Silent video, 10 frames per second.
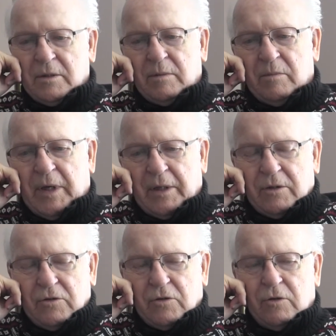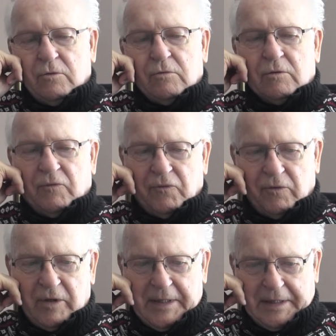to make school
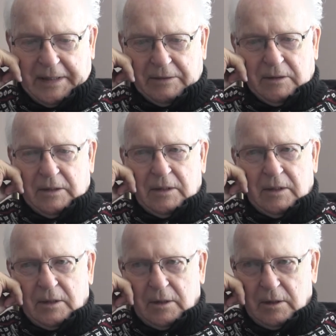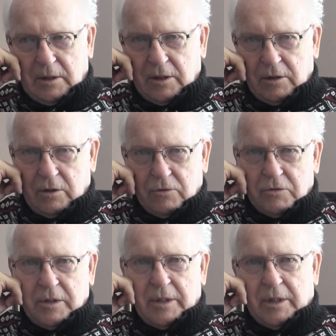free in
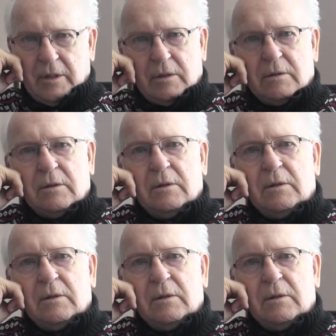those days.